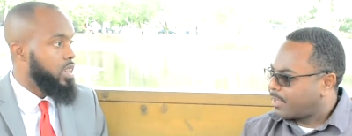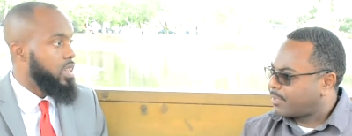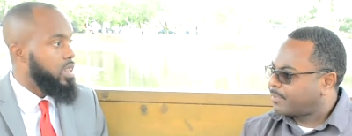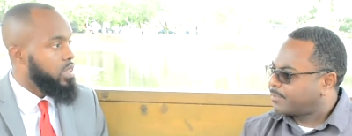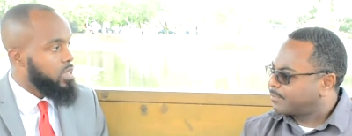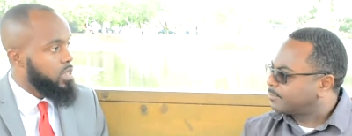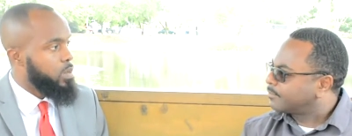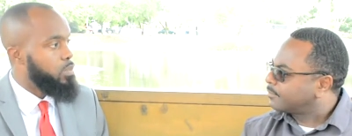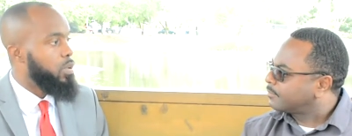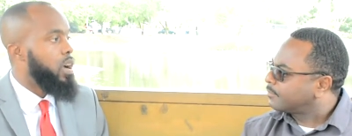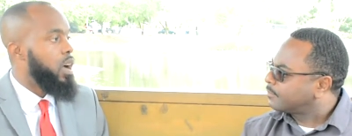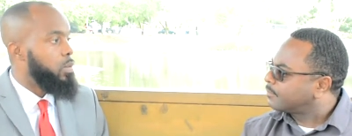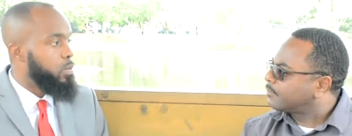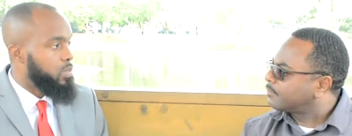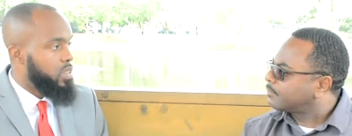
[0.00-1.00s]
Speaker 1: right. to the
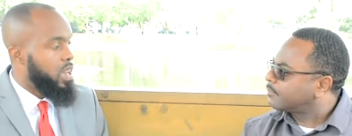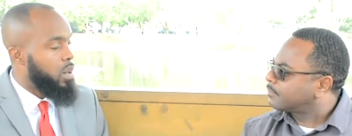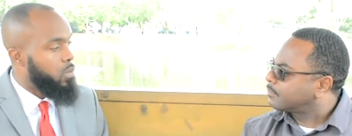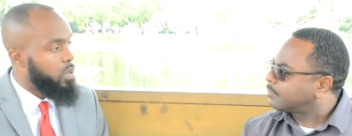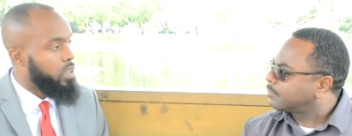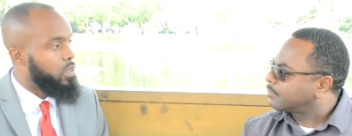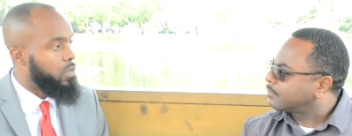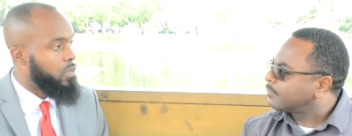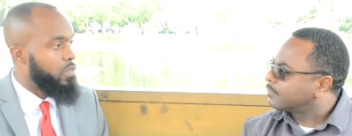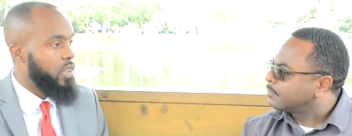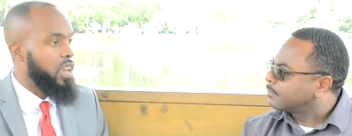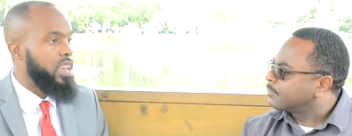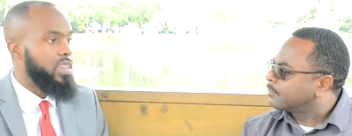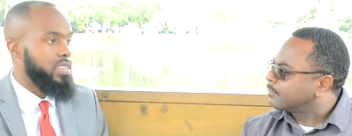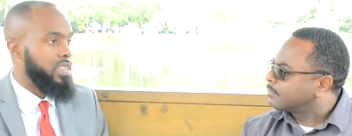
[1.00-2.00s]
problems that we do
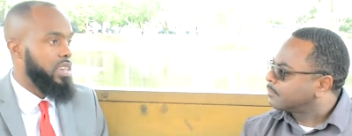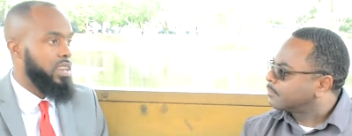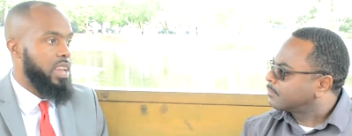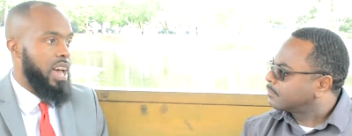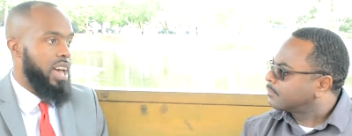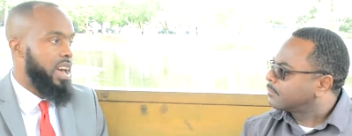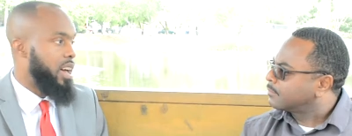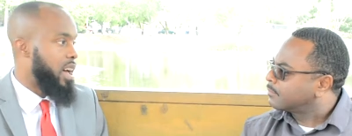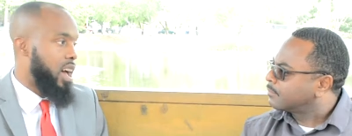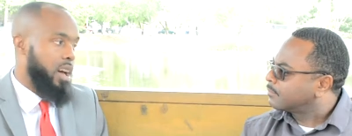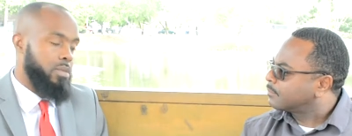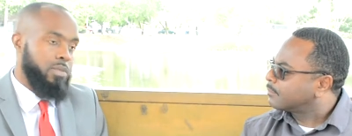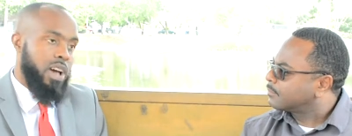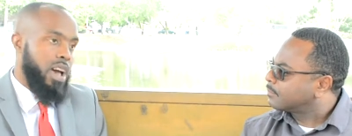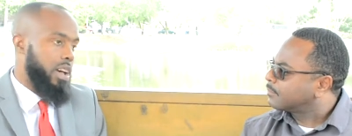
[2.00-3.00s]
face and I,
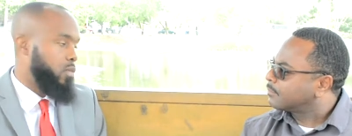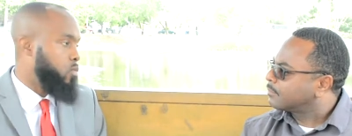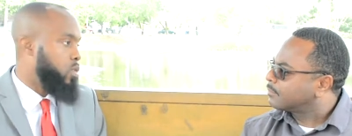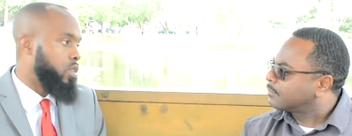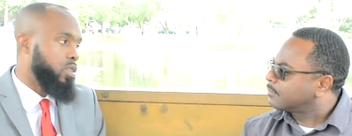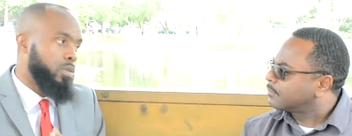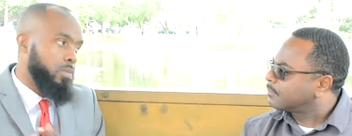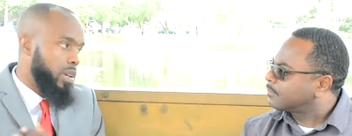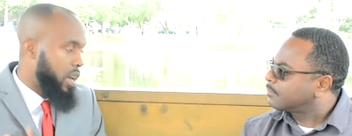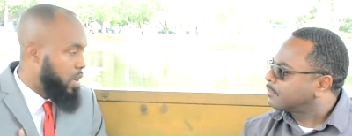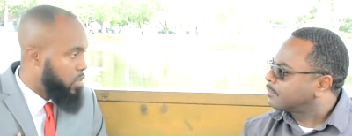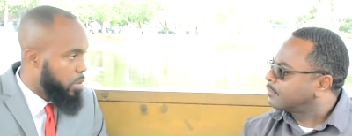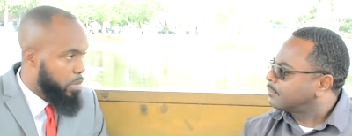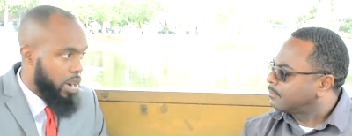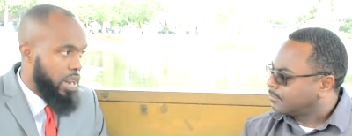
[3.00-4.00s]
I, I welcome
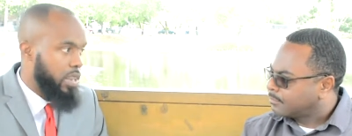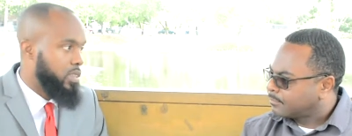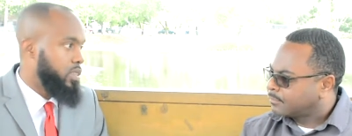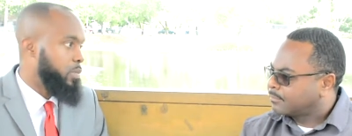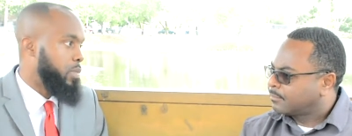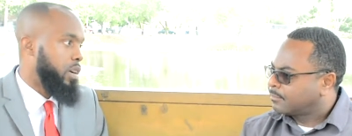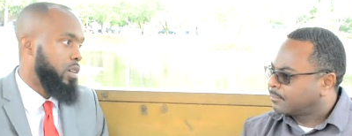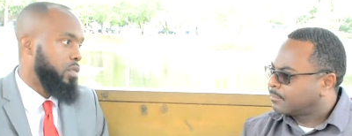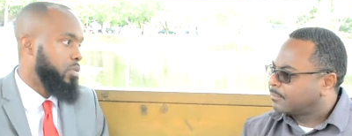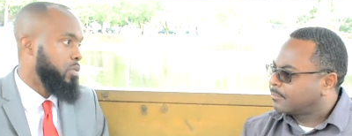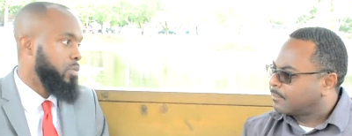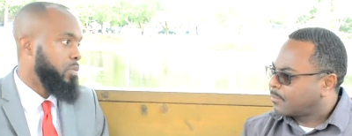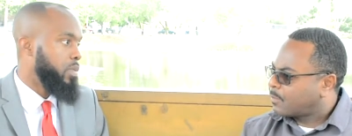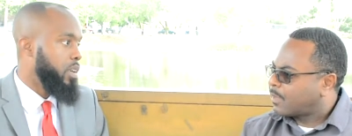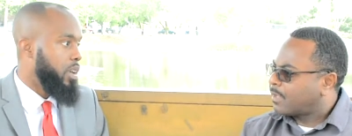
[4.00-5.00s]
everybody to my
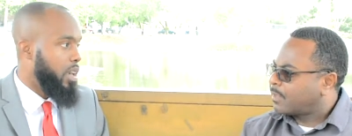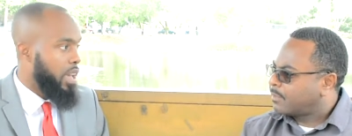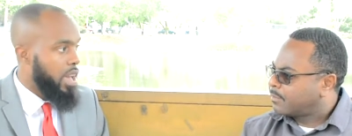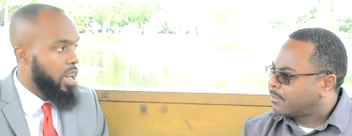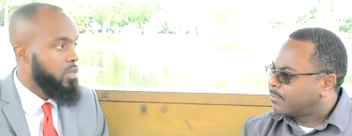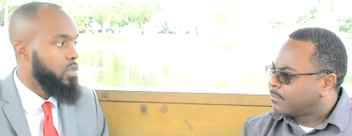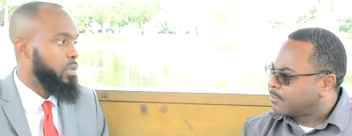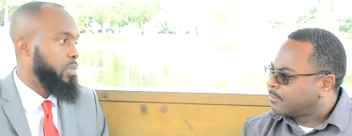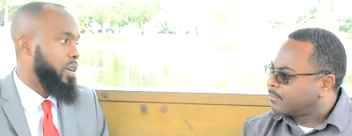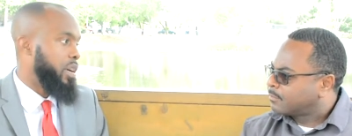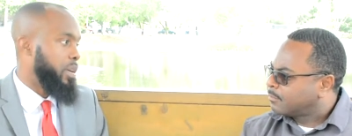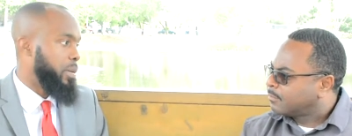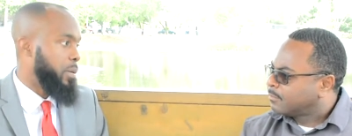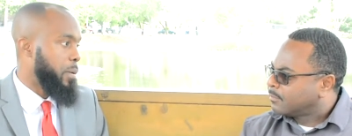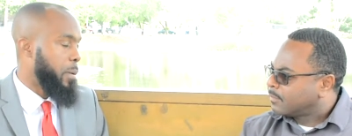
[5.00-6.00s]
home right
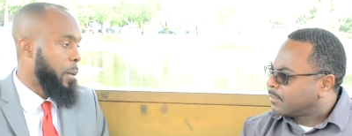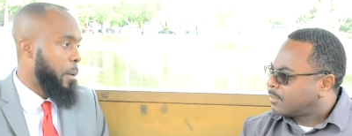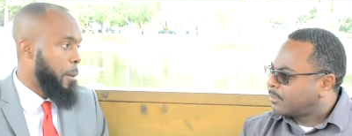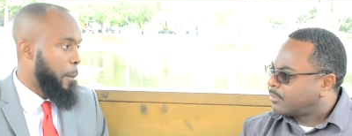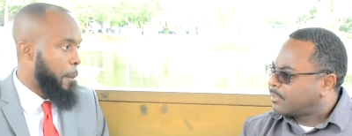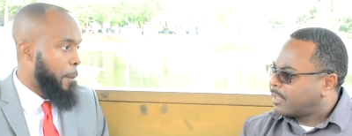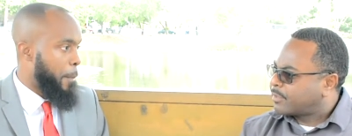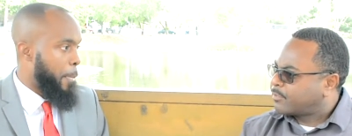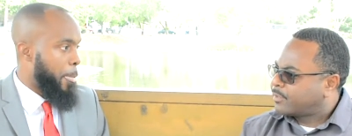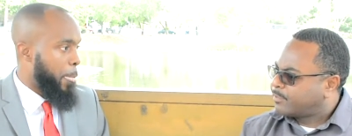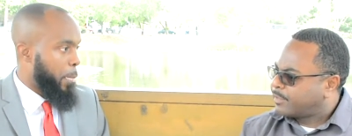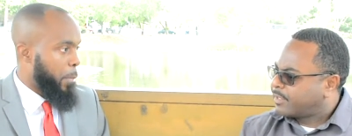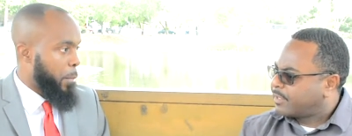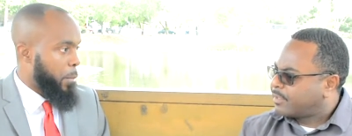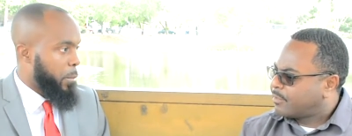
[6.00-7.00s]
everybody
Speaker 2: so as we
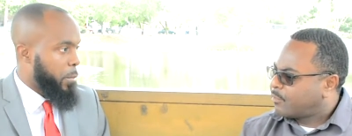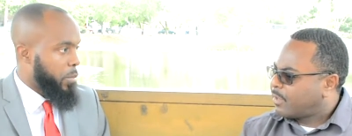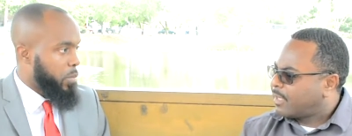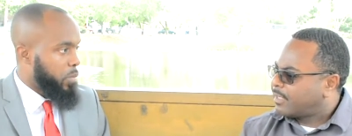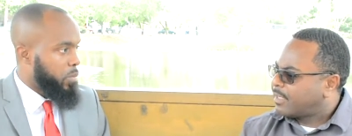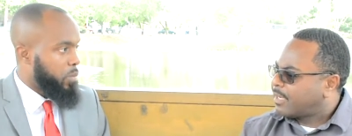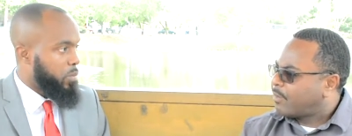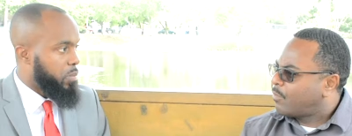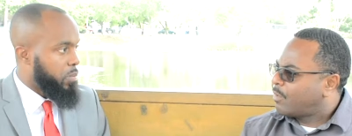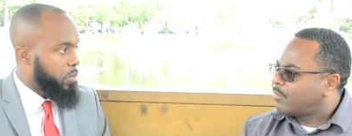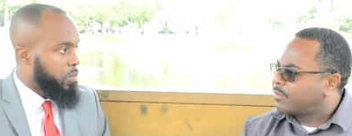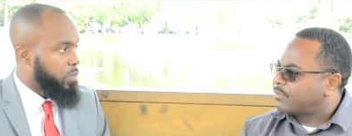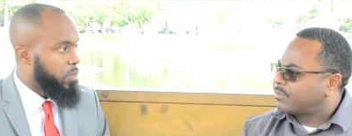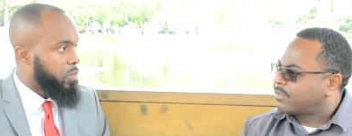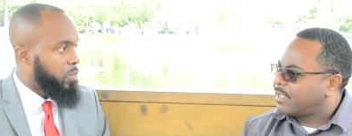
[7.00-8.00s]
begin to wind down
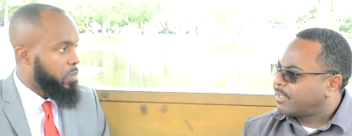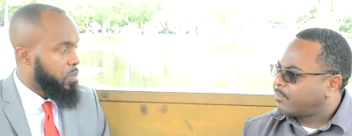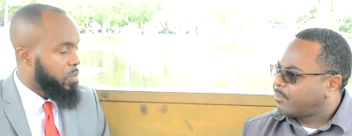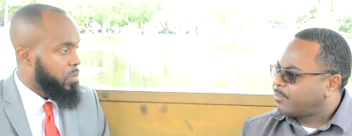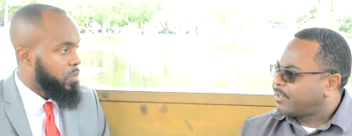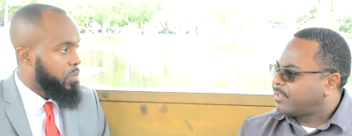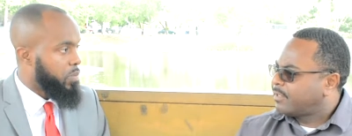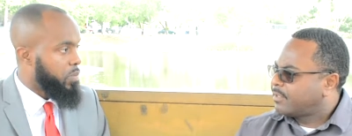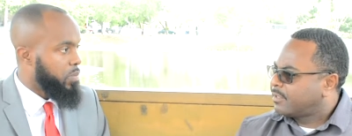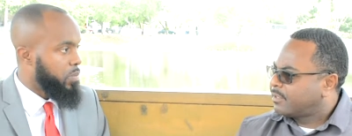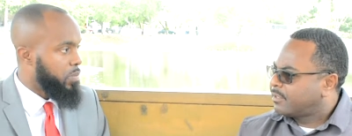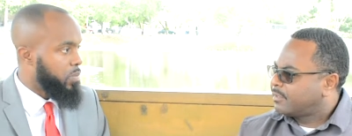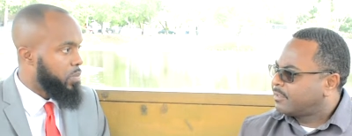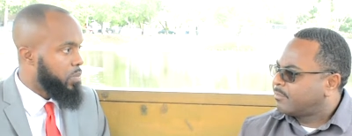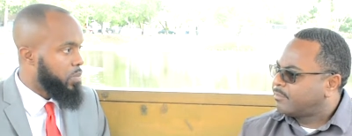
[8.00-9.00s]
what would you say would be
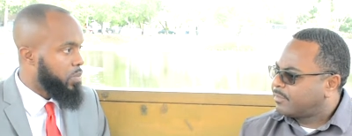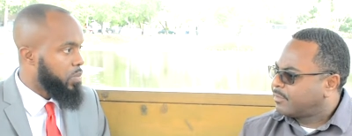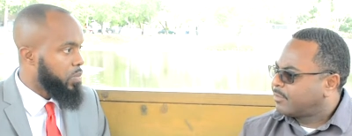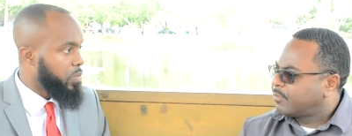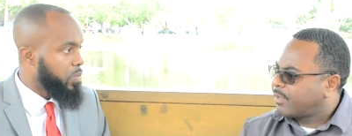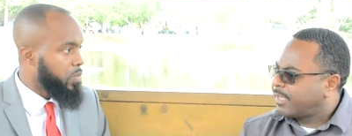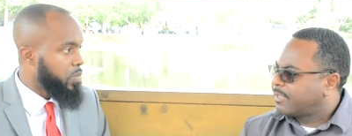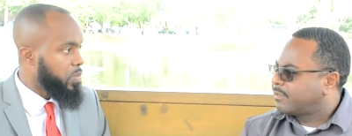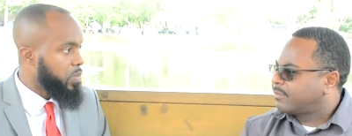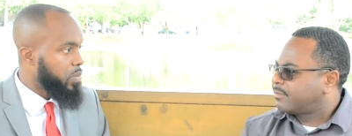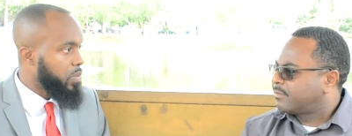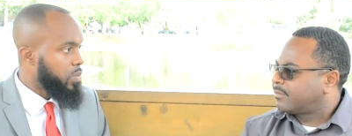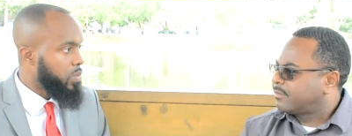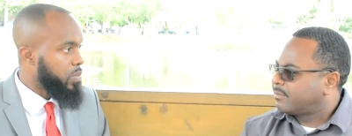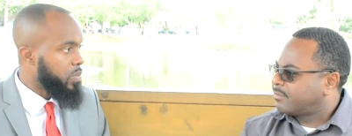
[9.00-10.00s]
the the, the
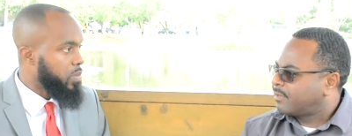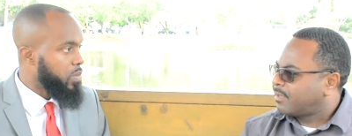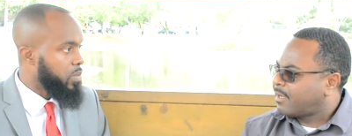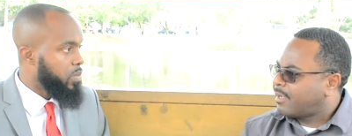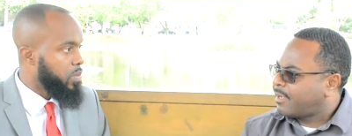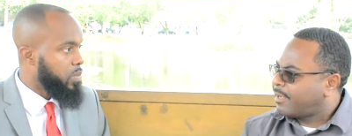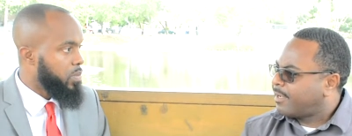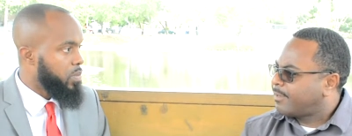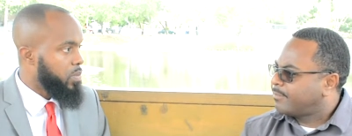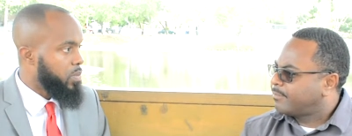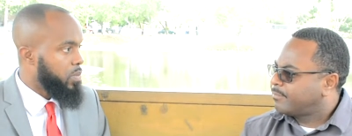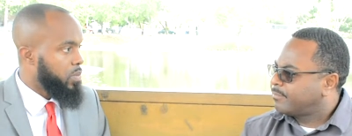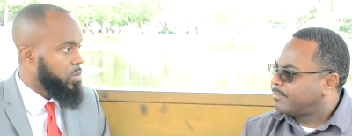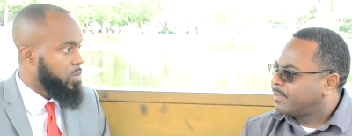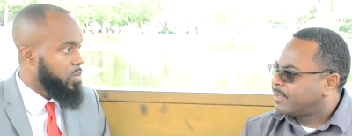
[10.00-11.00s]
greatest
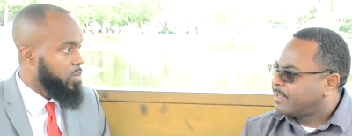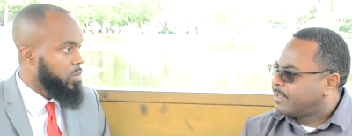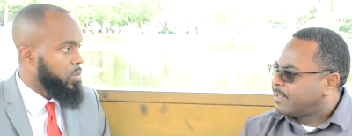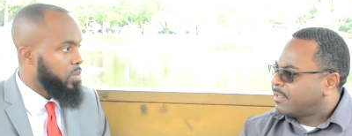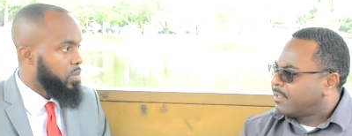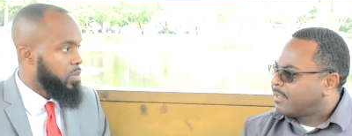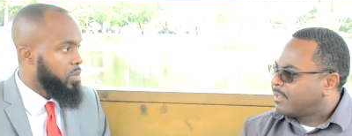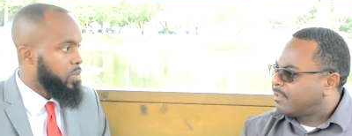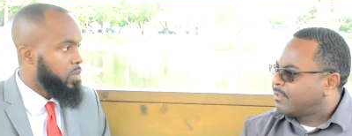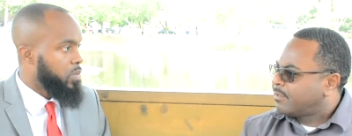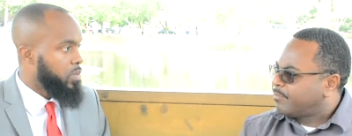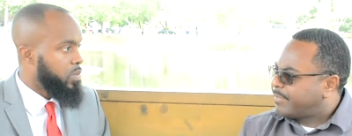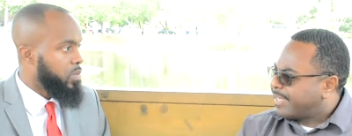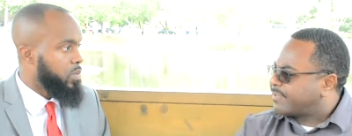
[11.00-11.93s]
um, the